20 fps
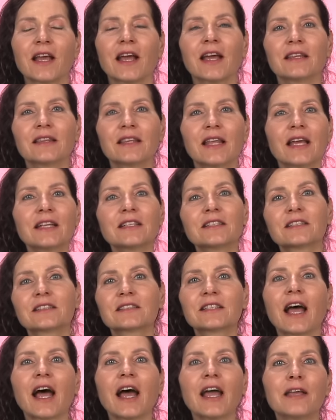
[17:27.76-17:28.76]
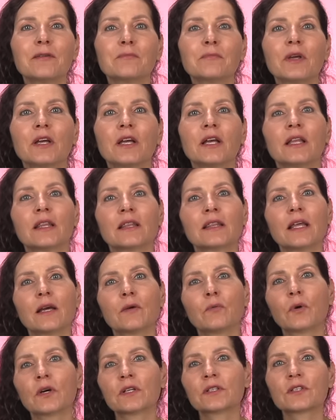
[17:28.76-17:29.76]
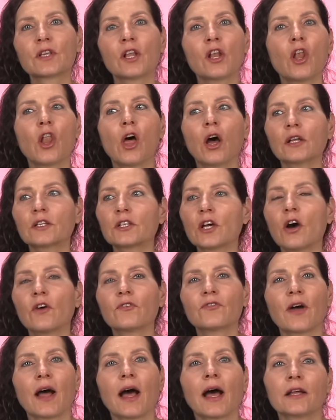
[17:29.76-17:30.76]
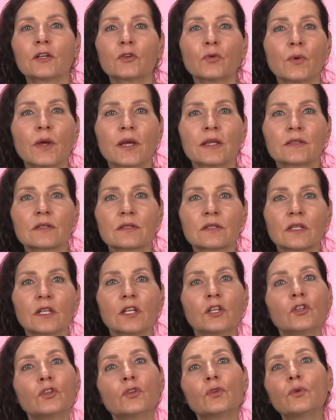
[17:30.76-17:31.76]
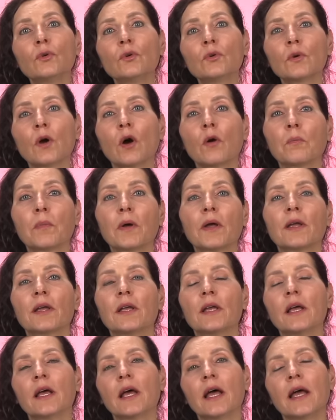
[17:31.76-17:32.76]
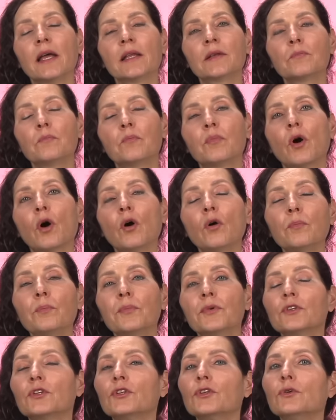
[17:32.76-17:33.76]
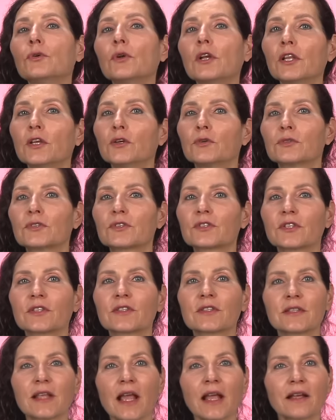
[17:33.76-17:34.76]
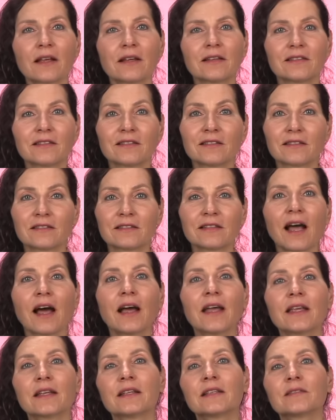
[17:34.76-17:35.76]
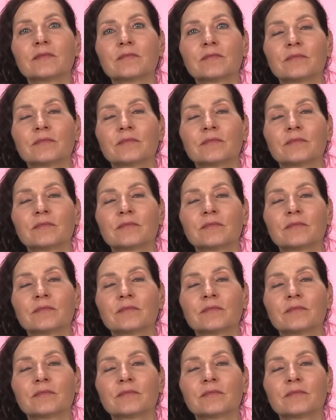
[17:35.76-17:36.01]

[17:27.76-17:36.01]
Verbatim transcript: At that time there was a lot of unrest in Europe, and Pope Julius the Second died.